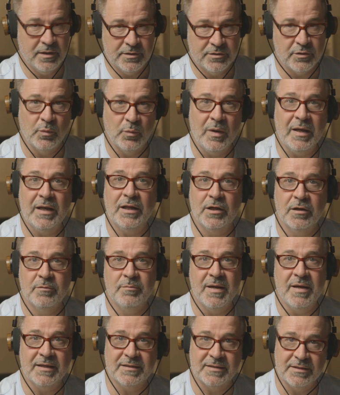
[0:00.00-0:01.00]
it's a really good
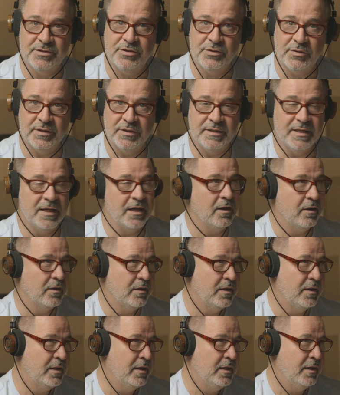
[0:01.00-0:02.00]
mix, as you can tell.
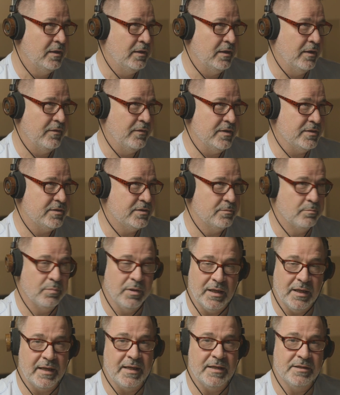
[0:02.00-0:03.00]
Now this
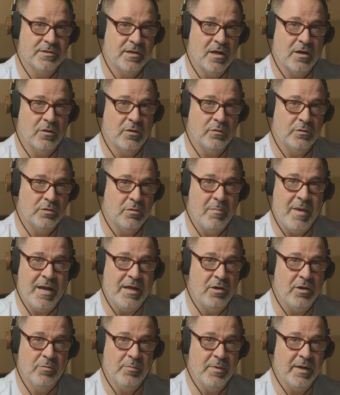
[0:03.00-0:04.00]
plugin is not going to
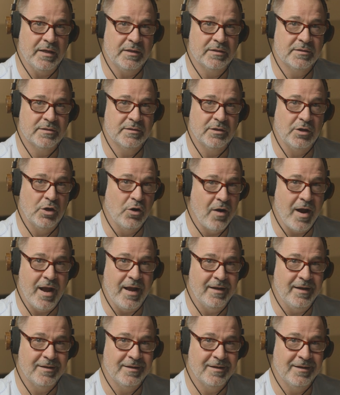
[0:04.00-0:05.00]
make your mix
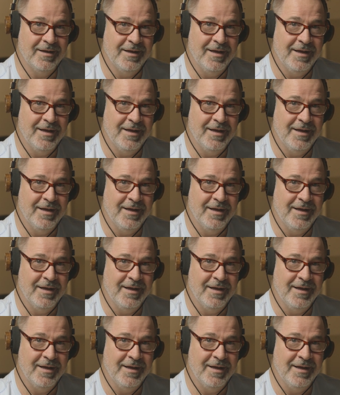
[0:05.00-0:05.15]
great.